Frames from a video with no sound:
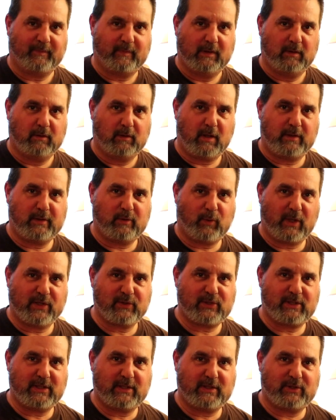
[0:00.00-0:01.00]
London
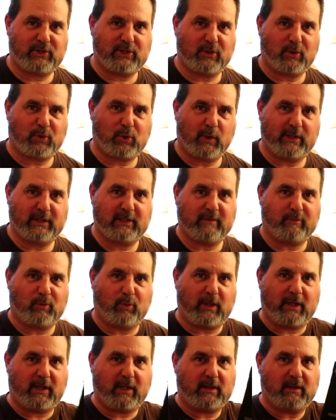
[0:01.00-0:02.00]
Westy GeoCoin
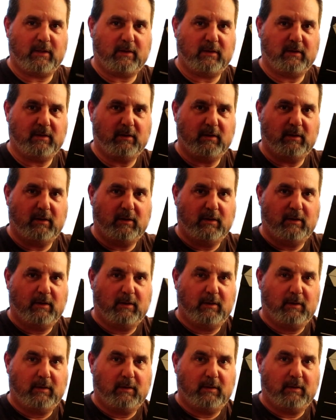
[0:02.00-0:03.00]
giveaway.
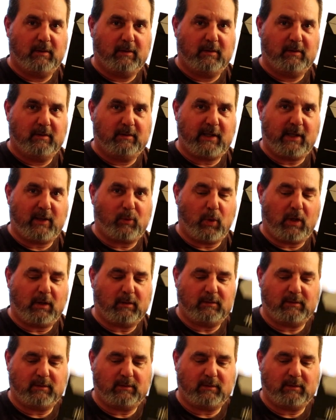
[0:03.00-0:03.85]
Take one.